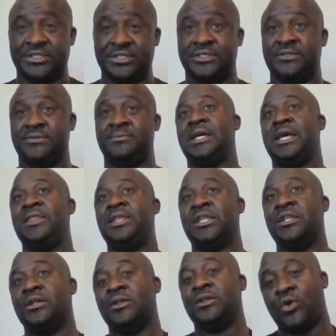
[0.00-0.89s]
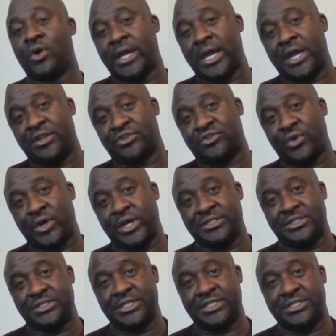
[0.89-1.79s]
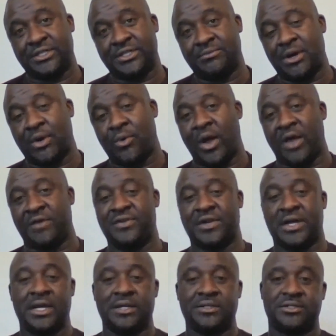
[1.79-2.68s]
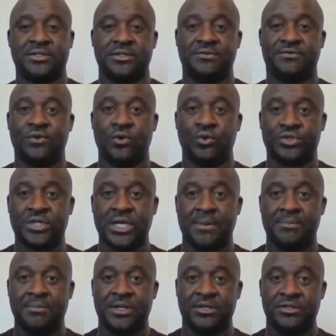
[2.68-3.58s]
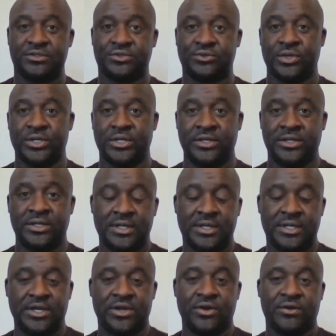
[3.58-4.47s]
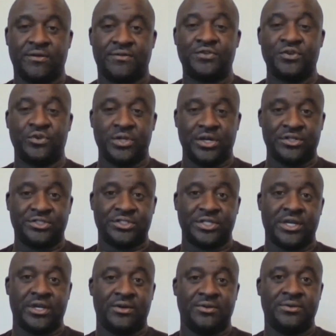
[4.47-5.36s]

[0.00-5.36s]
And then the Lord kind of transitioned my wife and I into full-time ministry here a few years ago.